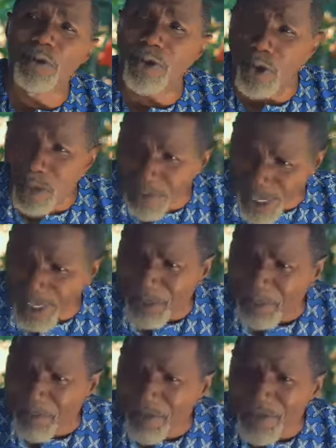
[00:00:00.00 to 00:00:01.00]
you love
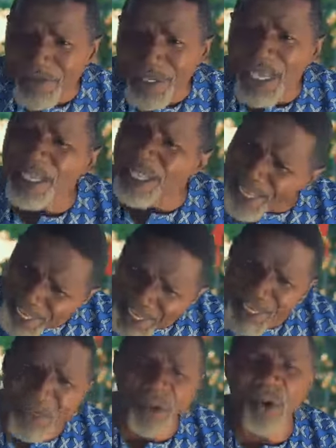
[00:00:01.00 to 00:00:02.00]
something, you know,
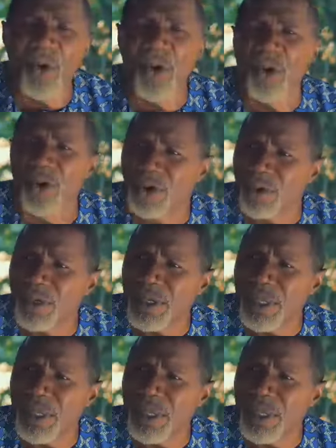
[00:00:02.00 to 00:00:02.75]
let it go.